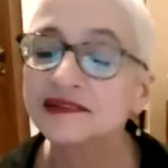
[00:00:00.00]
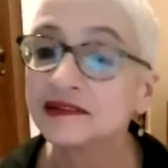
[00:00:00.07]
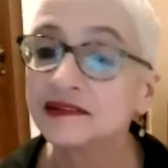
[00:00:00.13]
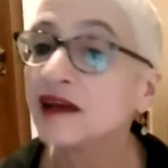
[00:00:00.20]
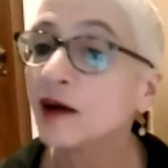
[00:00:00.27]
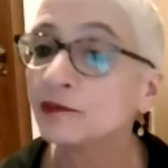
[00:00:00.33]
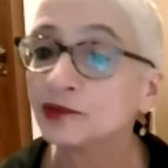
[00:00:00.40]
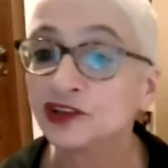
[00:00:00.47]

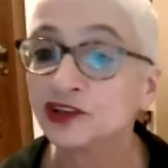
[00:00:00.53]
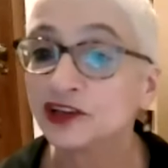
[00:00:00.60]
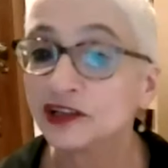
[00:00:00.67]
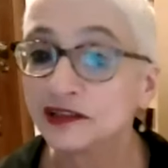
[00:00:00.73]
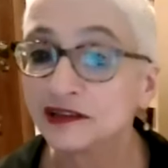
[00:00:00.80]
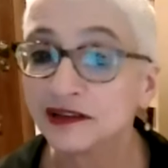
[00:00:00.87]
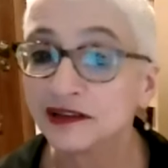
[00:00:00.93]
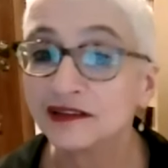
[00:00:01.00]

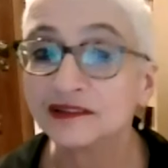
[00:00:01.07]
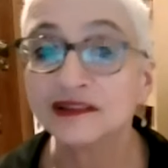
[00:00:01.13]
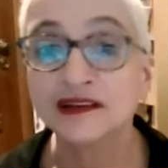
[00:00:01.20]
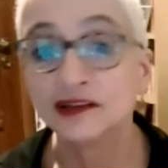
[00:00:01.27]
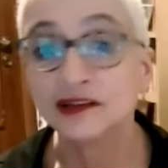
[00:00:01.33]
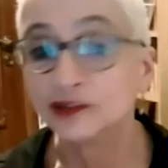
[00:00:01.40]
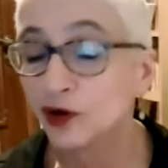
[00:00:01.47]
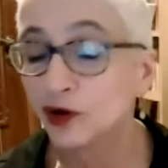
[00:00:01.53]
adoption
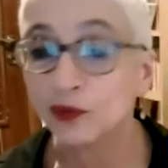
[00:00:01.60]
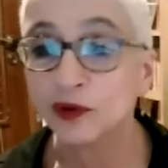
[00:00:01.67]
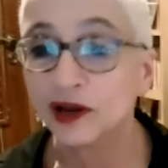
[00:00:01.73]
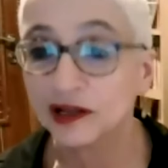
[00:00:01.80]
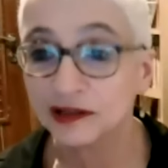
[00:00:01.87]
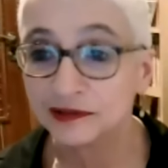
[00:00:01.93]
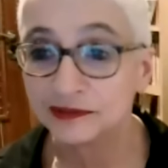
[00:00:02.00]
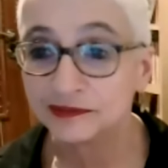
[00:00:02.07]
didn't go
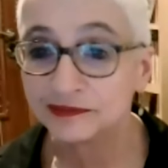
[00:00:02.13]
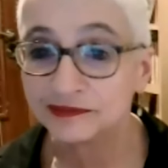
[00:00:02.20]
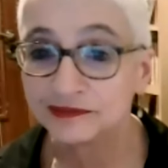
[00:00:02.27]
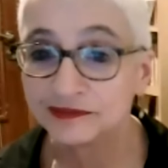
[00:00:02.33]
well.